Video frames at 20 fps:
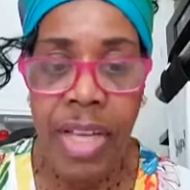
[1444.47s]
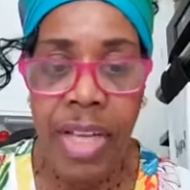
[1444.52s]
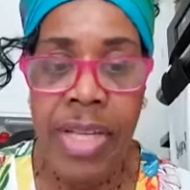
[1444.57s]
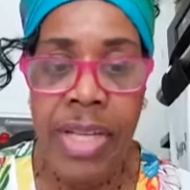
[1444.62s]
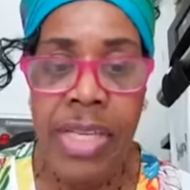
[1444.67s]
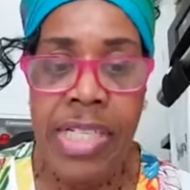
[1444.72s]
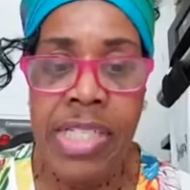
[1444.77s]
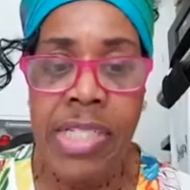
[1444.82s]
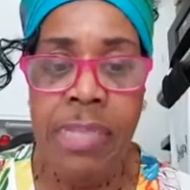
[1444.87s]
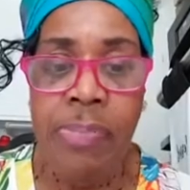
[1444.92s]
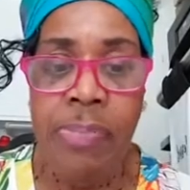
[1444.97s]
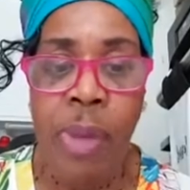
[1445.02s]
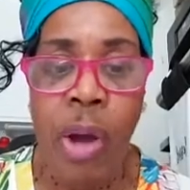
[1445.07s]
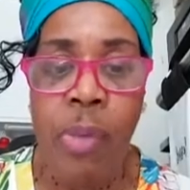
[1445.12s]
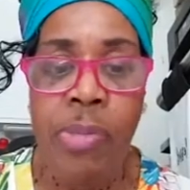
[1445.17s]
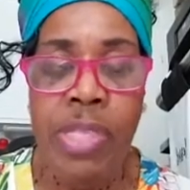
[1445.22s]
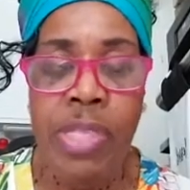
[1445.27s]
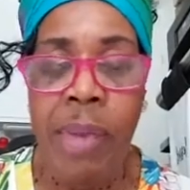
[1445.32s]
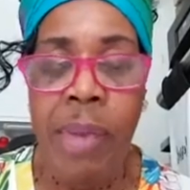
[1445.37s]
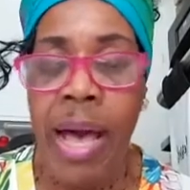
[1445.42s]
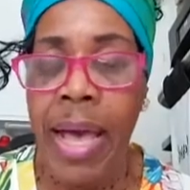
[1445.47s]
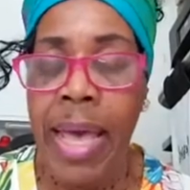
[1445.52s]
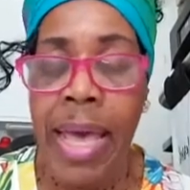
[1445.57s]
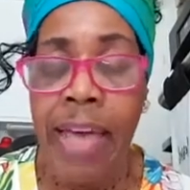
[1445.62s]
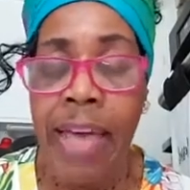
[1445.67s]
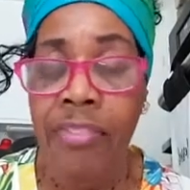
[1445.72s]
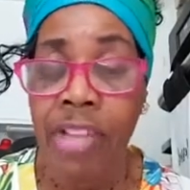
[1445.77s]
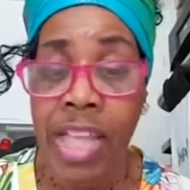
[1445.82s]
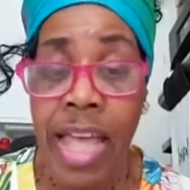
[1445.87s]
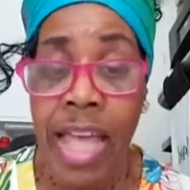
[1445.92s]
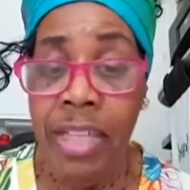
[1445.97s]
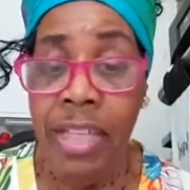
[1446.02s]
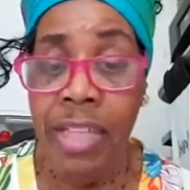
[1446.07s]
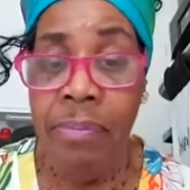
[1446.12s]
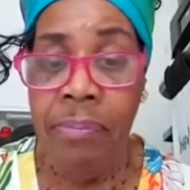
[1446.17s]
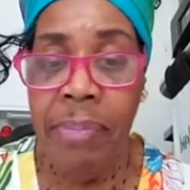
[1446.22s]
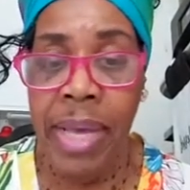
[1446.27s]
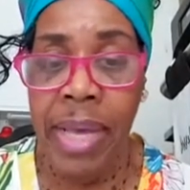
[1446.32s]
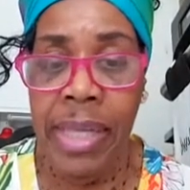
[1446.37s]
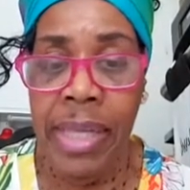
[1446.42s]
And this poem is by
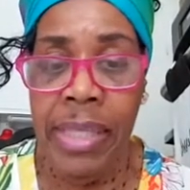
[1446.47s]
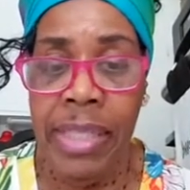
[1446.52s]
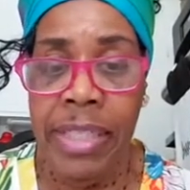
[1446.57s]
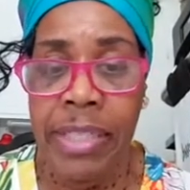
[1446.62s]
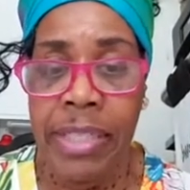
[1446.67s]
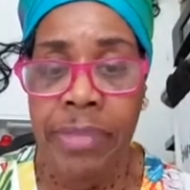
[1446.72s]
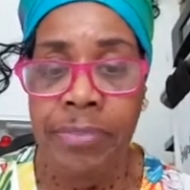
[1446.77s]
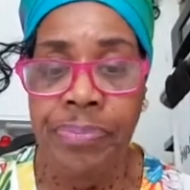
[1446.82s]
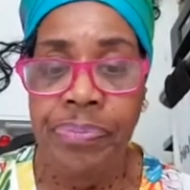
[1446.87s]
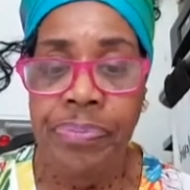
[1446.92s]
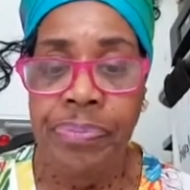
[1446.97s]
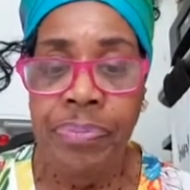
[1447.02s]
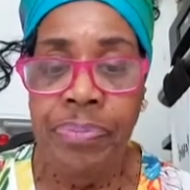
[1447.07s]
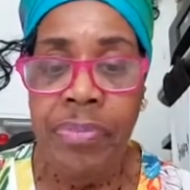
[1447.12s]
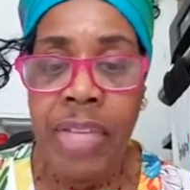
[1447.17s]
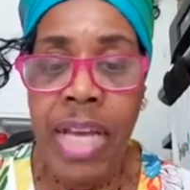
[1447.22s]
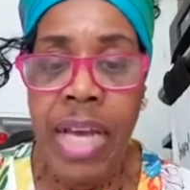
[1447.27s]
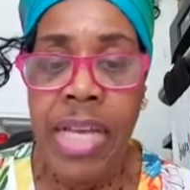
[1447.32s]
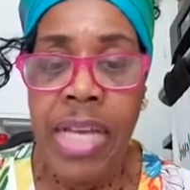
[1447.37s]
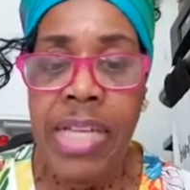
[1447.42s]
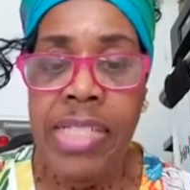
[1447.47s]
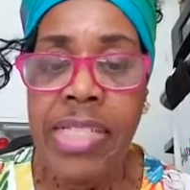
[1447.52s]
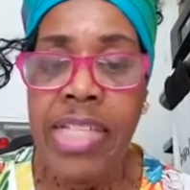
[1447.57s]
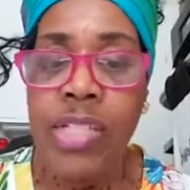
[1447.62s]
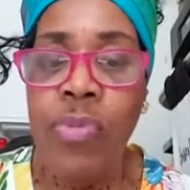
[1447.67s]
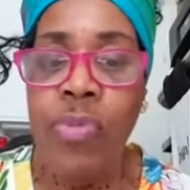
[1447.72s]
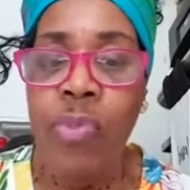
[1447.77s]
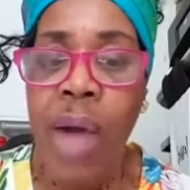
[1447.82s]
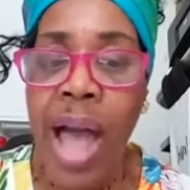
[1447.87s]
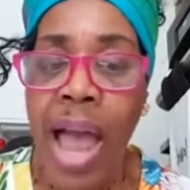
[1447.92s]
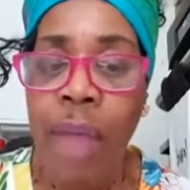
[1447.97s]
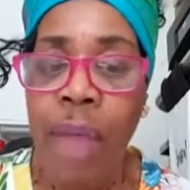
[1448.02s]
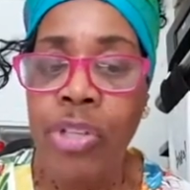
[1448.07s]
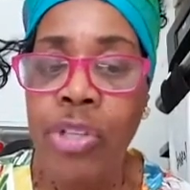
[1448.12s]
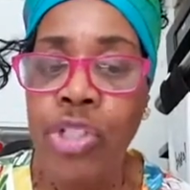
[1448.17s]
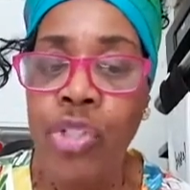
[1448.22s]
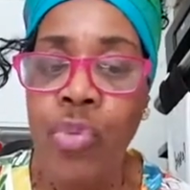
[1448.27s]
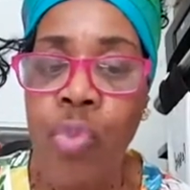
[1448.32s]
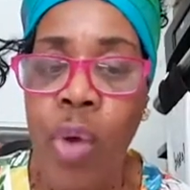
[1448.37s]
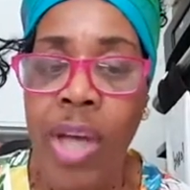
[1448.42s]
Ellen Bailey. And it says, why
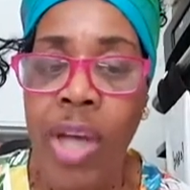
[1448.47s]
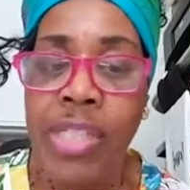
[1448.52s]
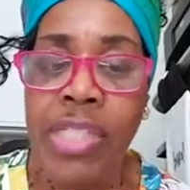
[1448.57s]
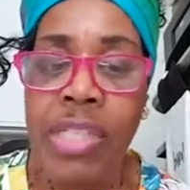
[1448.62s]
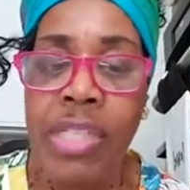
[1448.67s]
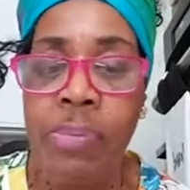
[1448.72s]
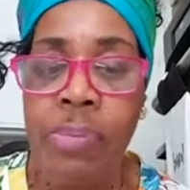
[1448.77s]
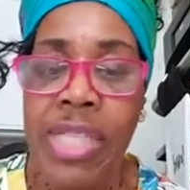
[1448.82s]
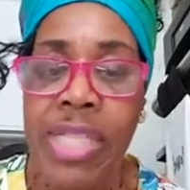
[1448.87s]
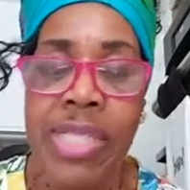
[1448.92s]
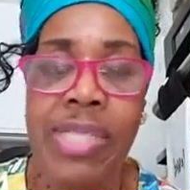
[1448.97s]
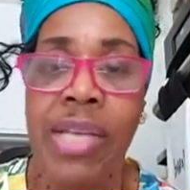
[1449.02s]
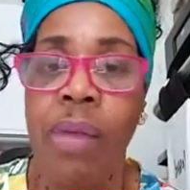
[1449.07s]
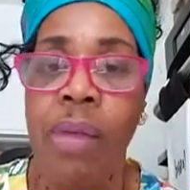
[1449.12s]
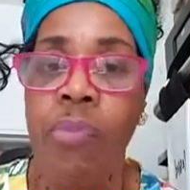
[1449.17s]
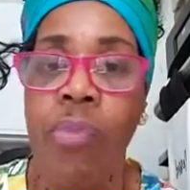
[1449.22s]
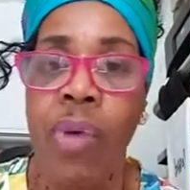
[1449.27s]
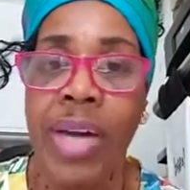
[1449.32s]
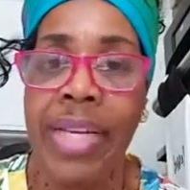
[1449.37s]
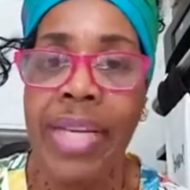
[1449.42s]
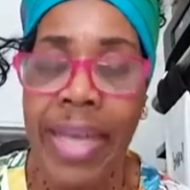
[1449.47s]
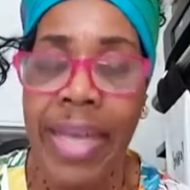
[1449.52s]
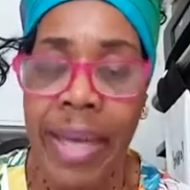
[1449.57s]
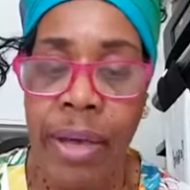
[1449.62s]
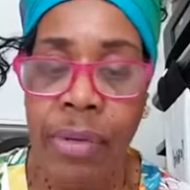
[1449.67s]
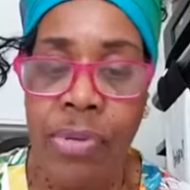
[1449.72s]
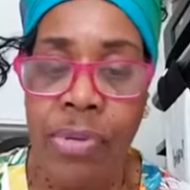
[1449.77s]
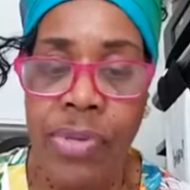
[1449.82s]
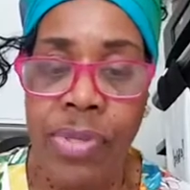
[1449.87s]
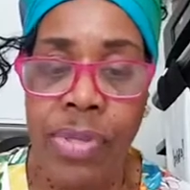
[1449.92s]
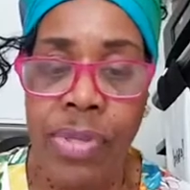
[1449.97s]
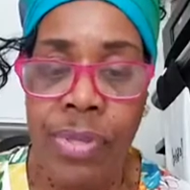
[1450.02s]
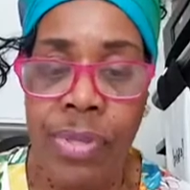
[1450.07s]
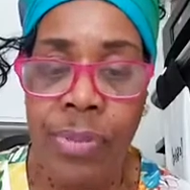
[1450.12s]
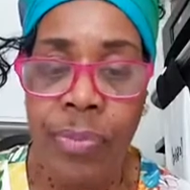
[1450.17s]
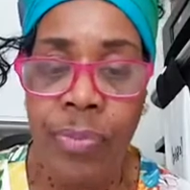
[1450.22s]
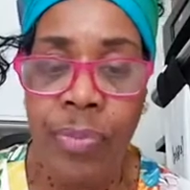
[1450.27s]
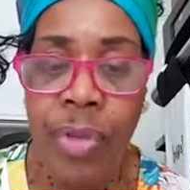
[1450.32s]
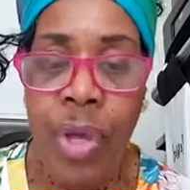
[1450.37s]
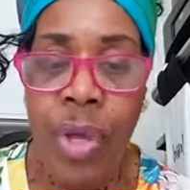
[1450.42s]
would you want to be someone else
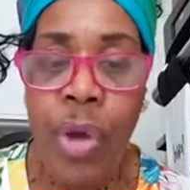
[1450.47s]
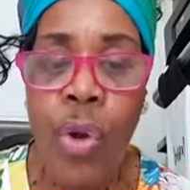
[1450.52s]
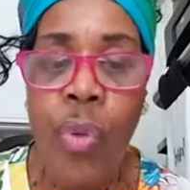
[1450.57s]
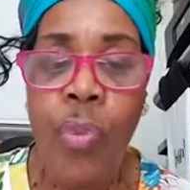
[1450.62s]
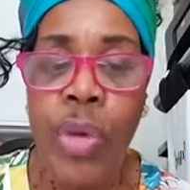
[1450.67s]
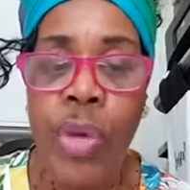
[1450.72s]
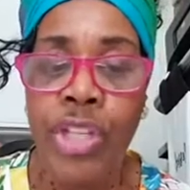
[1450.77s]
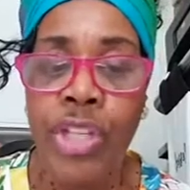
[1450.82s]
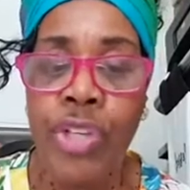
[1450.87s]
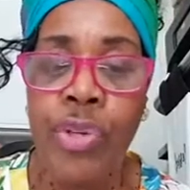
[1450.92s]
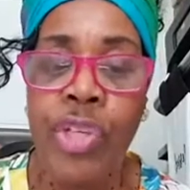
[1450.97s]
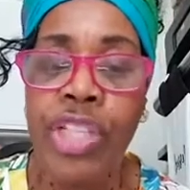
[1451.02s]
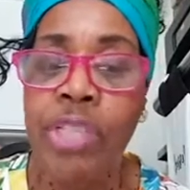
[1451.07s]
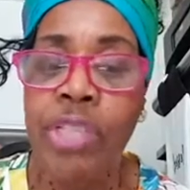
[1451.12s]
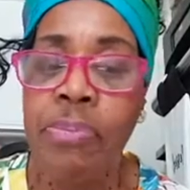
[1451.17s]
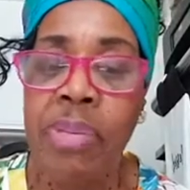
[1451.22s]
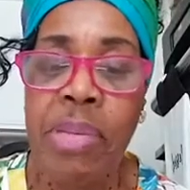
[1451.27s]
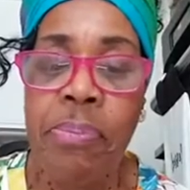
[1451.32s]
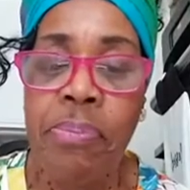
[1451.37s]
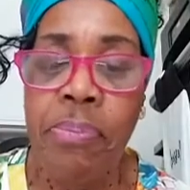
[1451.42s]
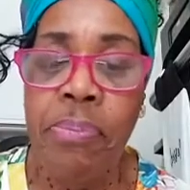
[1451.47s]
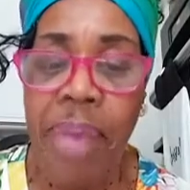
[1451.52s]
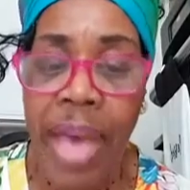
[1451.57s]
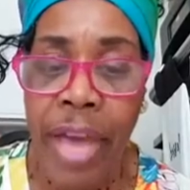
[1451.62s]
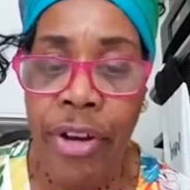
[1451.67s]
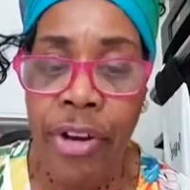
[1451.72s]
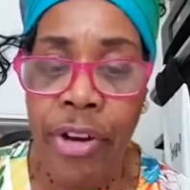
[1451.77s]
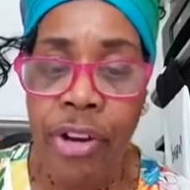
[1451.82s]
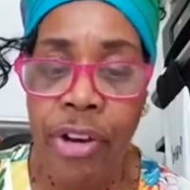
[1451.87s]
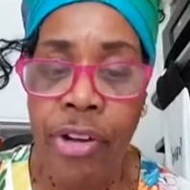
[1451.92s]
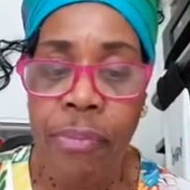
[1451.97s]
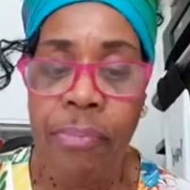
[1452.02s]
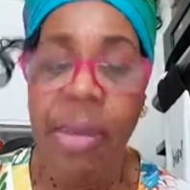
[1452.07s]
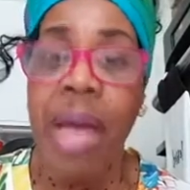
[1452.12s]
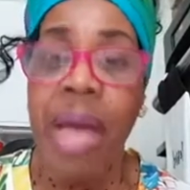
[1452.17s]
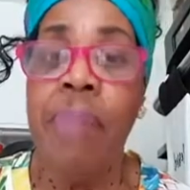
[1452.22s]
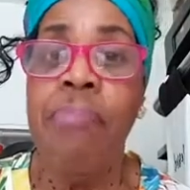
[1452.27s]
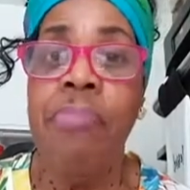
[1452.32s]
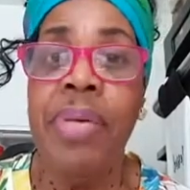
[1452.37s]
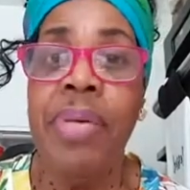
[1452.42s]
when you could be better
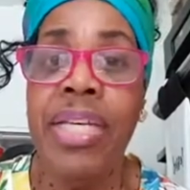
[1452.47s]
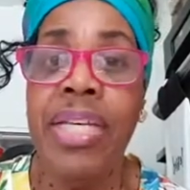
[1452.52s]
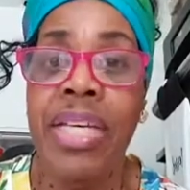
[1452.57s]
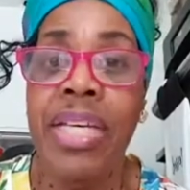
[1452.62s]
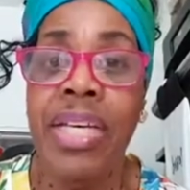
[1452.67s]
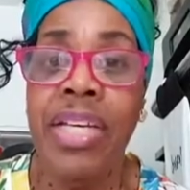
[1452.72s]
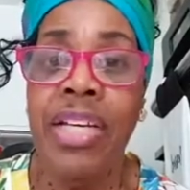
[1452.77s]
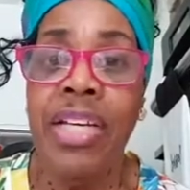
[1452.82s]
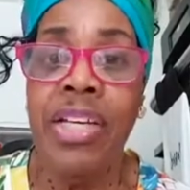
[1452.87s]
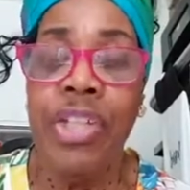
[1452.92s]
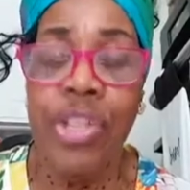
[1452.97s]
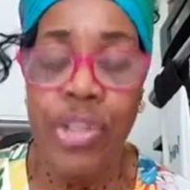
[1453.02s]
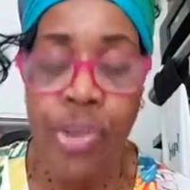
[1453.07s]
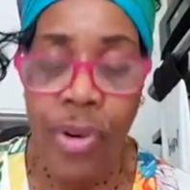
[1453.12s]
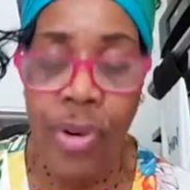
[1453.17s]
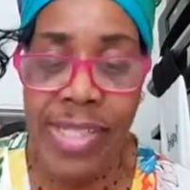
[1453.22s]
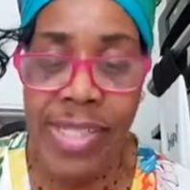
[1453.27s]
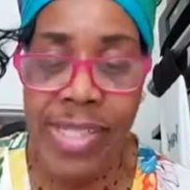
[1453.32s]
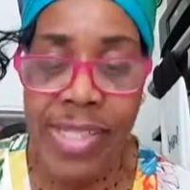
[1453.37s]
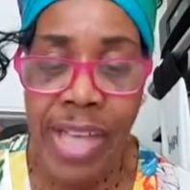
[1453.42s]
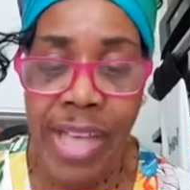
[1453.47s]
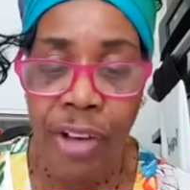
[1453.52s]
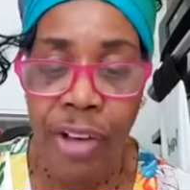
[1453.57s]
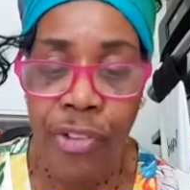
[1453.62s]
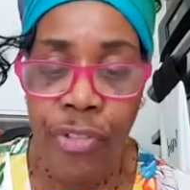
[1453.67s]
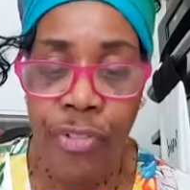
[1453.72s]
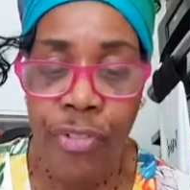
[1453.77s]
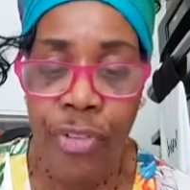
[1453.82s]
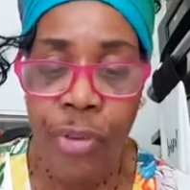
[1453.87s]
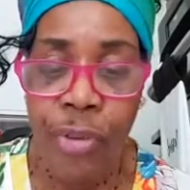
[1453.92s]
by being yourself?